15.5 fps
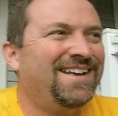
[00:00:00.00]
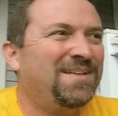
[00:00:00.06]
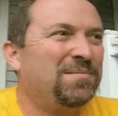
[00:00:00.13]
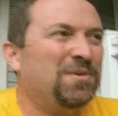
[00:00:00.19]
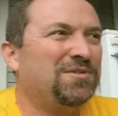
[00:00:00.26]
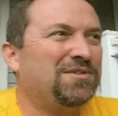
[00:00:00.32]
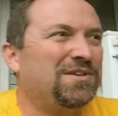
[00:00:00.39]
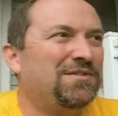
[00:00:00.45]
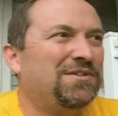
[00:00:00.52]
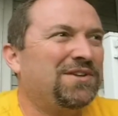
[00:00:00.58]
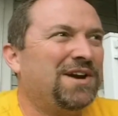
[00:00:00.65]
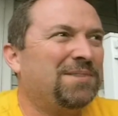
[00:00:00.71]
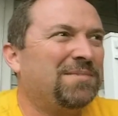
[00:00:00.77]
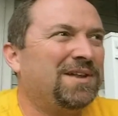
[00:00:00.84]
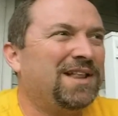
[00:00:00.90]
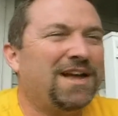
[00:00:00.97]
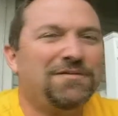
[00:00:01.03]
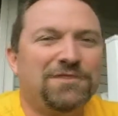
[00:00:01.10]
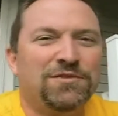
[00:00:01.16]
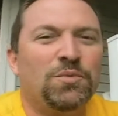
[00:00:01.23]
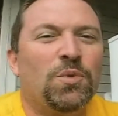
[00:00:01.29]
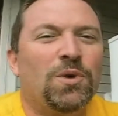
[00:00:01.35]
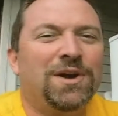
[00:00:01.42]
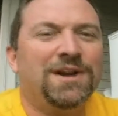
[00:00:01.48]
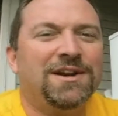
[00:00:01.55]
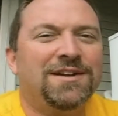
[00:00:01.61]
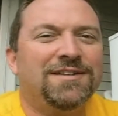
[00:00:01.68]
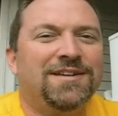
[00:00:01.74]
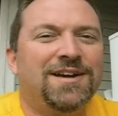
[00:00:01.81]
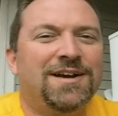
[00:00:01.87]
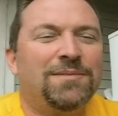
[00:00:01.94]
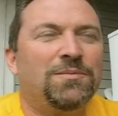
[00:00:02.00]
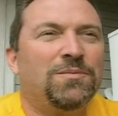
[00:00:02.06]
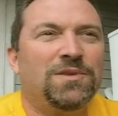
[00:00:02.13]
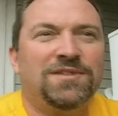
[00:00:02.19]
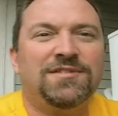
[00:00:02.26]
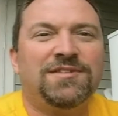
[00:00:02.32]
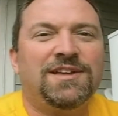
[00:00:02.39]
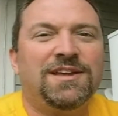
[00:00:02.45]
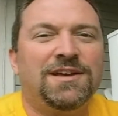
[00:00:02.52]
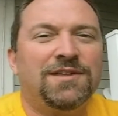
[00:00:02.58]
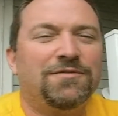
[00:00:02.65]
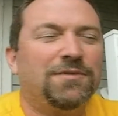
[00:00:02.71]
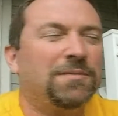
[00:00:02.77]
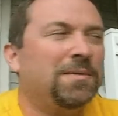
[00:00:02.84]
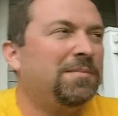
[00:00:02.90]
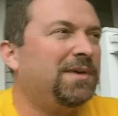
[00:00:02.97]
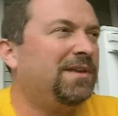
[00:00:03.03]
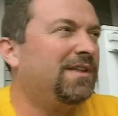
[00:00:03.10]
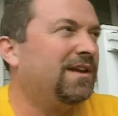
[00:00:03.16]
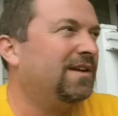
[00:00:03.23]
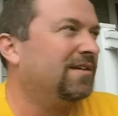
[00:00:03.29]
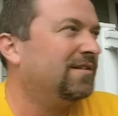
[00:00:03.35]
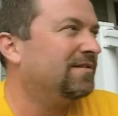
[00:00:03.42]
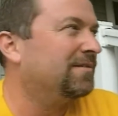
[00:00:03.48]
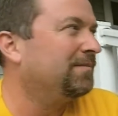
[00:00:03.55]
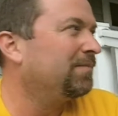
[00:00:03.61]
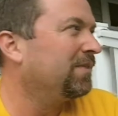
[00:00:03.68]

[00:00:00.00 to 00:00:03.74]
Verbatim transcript: Most I've ever got in my life is one at a time, a sting from a bee, that is.